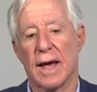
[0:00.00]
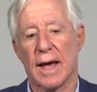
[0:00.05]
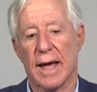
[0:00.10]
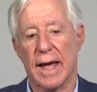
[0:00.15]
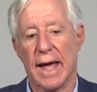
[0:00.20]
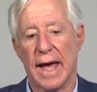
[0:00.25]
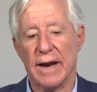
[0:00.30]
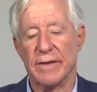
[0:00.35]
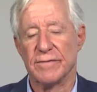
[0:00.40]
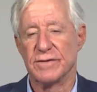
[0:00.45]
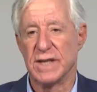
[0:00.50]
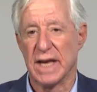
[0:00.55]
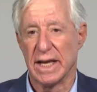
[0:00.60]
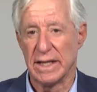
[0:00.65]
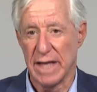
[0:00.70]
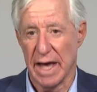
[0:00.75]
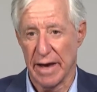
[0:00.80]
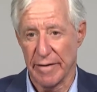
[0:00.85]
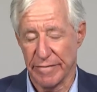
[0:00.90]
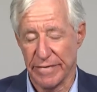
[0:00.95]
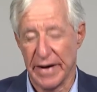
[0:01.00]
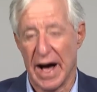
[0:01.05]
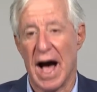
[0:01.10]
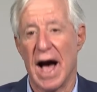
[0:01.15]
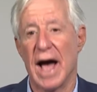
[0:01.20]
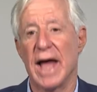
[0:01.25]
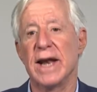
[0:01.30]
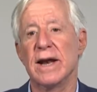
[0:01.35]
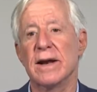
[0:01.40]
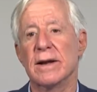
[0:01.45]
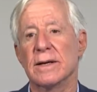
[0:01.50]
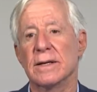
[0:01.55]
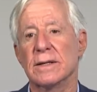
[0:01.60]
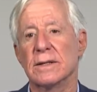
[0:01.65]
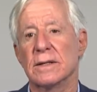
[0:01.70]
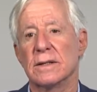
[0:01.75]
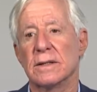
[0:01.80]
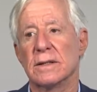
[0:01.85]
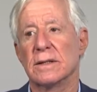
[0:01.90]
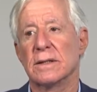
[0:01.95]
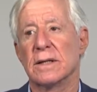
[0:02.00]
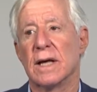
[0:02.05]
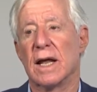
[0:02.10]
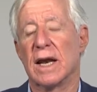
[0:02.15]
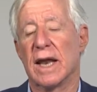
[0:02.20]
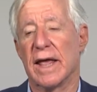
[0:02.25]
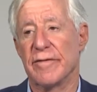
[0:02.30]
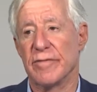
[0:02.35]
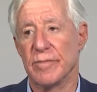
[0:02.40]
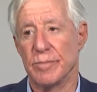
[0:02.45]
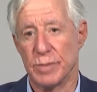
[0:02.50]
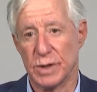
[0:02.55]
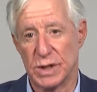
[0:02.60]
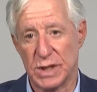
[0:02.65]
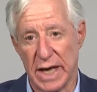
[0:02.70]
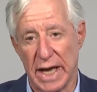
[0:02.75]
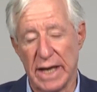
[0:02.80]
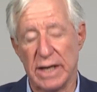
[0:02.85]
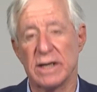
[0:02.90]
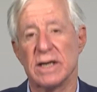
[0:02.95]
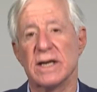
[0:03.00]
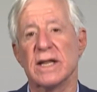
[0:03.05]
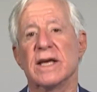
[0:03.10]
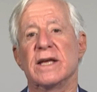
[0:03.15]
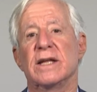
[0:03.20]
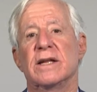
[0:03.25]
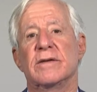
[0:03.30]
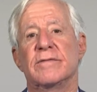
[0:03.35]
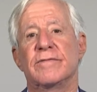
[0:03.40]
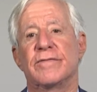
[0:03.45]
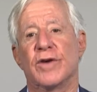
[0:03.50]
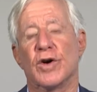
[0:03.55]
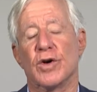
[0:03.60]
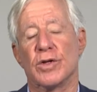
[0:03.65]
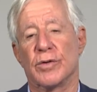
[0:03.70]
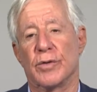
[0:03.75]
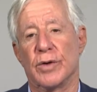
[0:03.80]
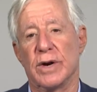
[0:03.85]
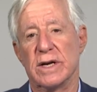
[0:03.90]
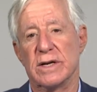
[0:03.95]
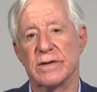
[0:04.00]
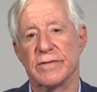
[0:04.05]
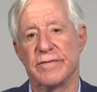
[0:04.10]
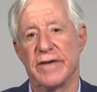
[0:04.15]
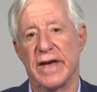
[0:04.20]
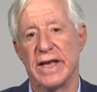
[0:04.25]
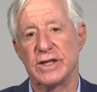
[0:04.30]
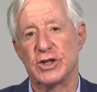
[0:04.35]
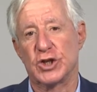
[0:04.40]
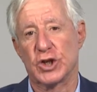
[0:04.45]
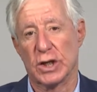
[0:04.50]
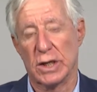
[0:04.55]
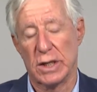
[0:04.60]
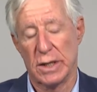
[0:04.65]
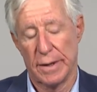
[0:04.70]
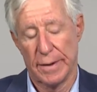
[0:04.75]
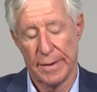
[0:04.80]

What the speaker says: have said they're fine. 11% had needed further intervention.